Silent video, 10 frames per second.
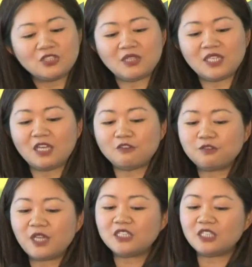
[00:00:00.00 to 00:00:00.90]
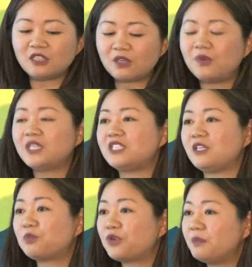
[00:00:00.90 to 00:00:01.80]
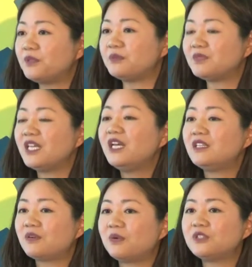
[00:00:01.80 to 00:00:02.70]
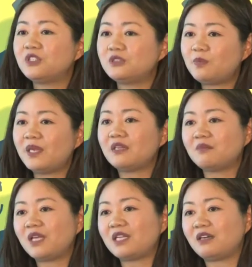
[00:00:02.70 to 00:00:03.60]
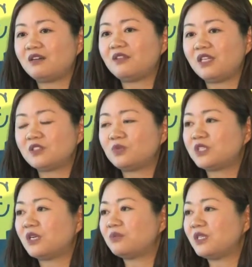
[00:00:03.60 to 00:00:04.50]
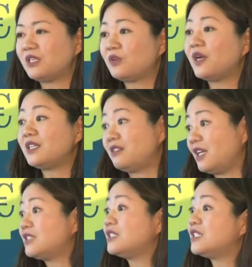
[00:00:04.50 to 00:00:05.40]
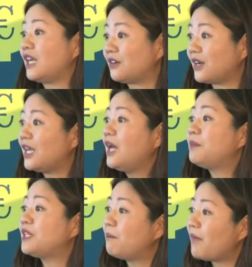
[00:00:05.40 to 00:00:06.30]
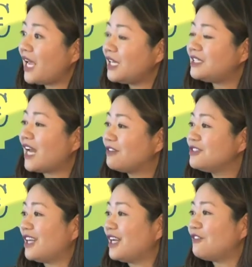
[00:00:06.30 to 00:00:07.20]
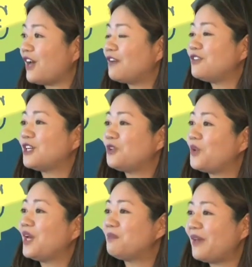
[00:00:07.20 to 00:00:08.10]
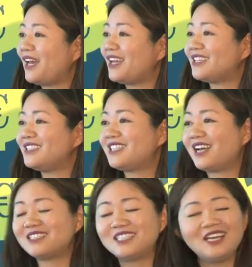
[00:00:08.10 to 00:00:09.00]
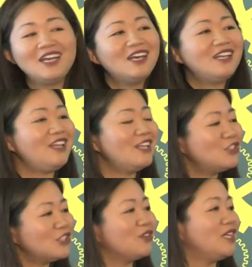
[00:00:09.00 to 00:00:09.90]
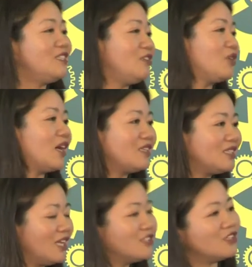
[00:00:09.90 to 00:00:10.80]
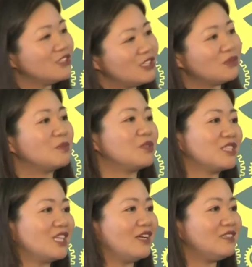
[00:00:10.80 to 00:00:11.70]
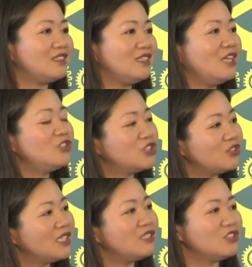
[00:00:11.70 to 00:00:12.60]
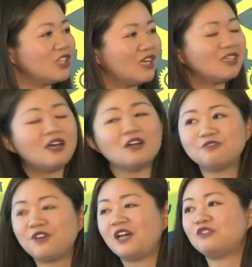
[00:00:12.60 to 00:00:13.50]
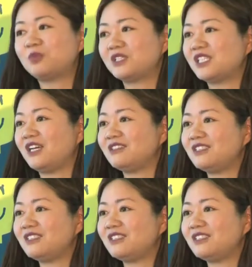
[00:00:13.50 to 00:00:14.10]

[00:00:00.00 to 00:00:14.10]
to the inflation liquidity problems, they're also spending money on things which are really quite unnecessary. But the main downside of having a yuan peg is that interest rates in the United States are 0%. Interest rates in China are 5%.